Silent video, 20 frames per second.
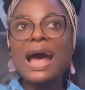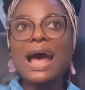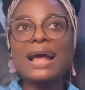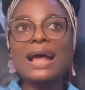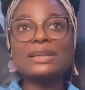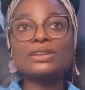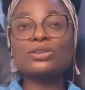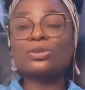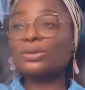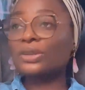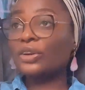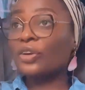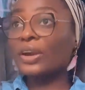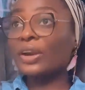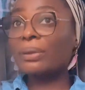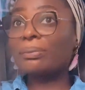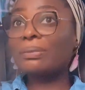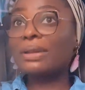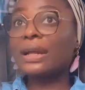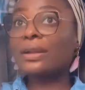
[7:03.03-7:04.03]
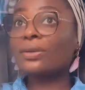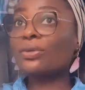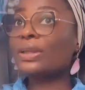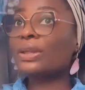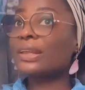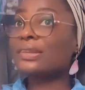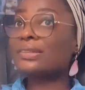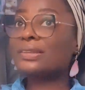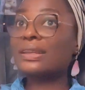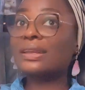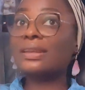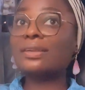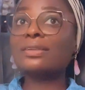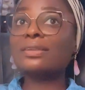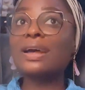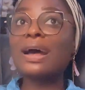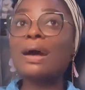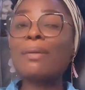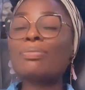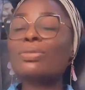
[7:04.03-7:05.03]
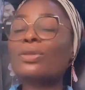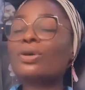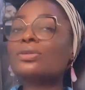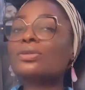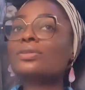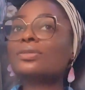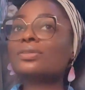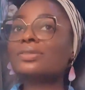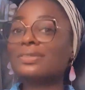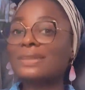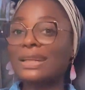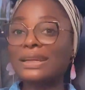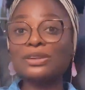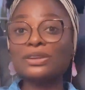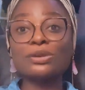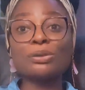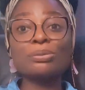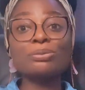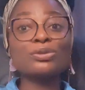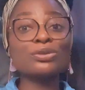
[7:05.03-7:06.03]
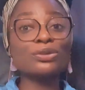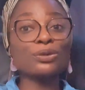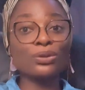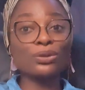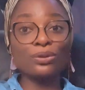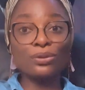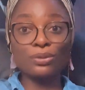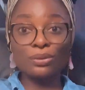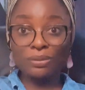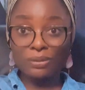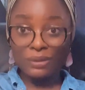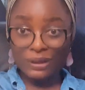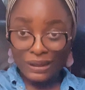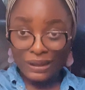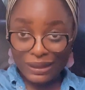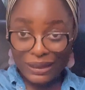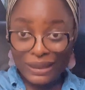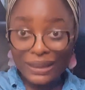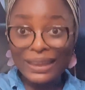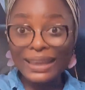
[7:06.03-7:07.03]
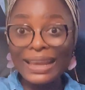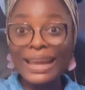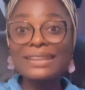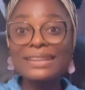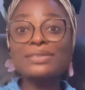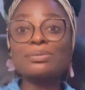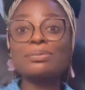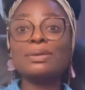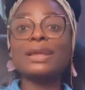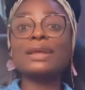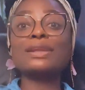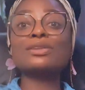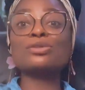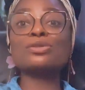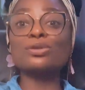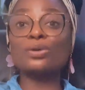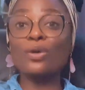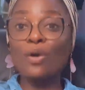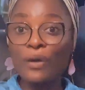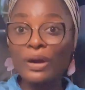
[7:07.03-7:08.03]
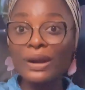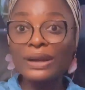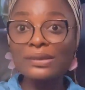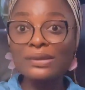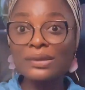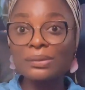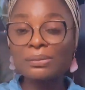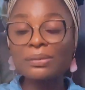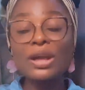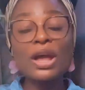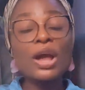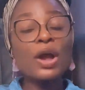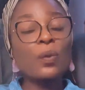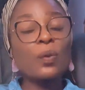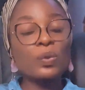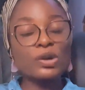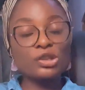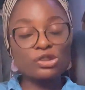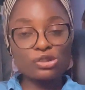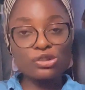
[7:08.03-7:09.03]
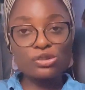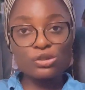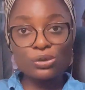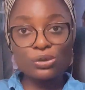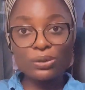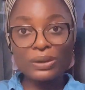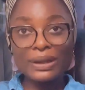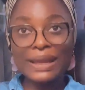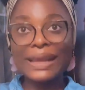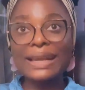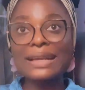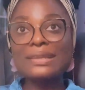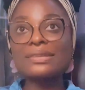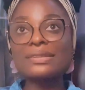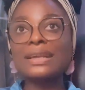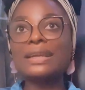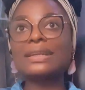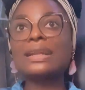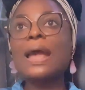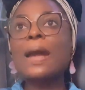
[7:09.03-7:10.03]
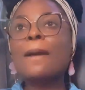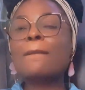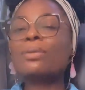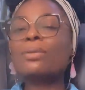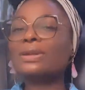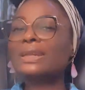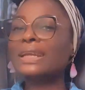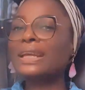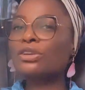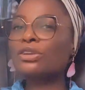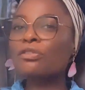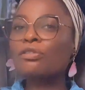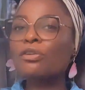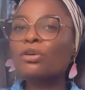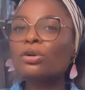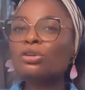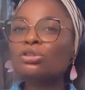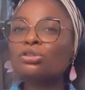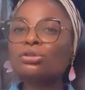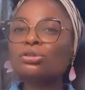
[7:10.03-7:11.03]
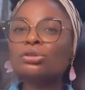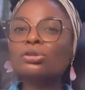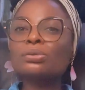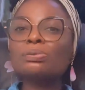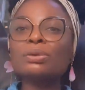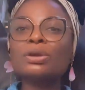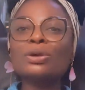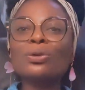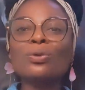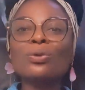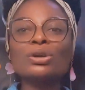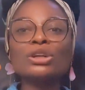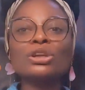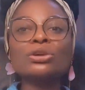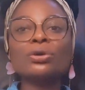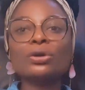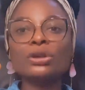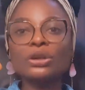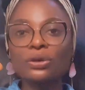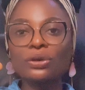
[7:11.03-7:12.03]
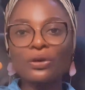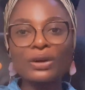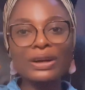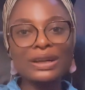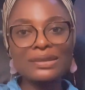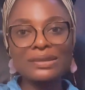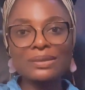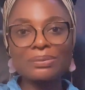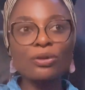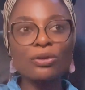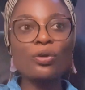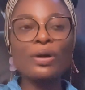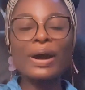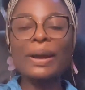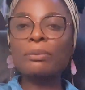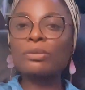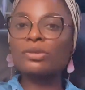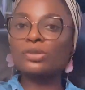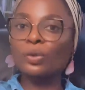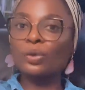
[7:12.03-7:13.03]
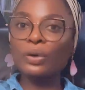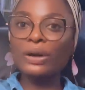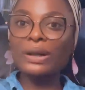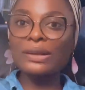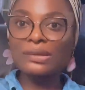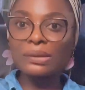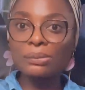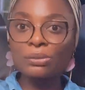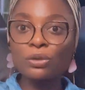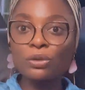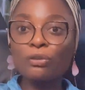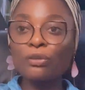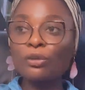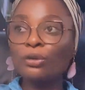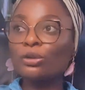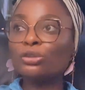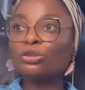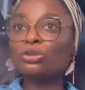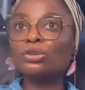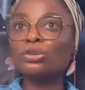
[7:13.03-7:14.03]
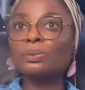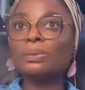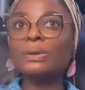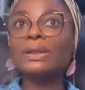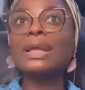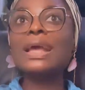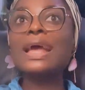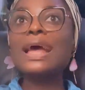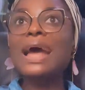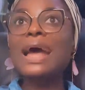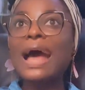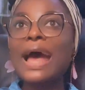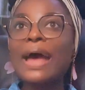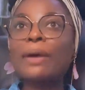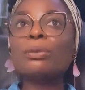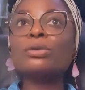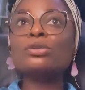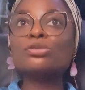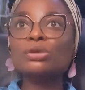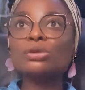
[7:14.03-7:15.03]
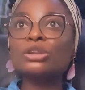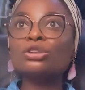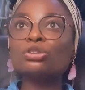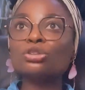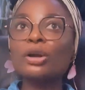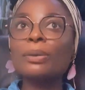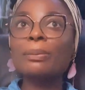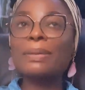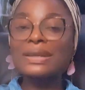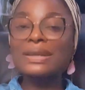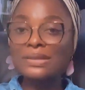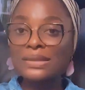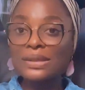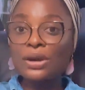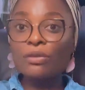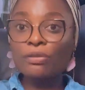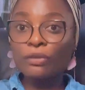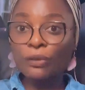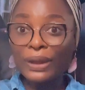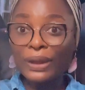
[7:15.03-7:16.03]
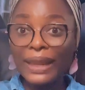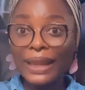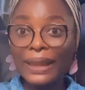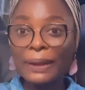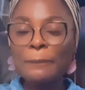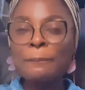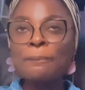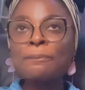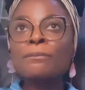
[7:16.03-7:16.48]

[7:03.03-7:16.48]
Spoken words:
And you tell him that, okay, see, I'm not standing up till you get me to orgasm, which is good, like I say. But then your focus shouldn't be only on the orgasm, or I must orgasm. Your focus should be I want to enjoy myself, okay?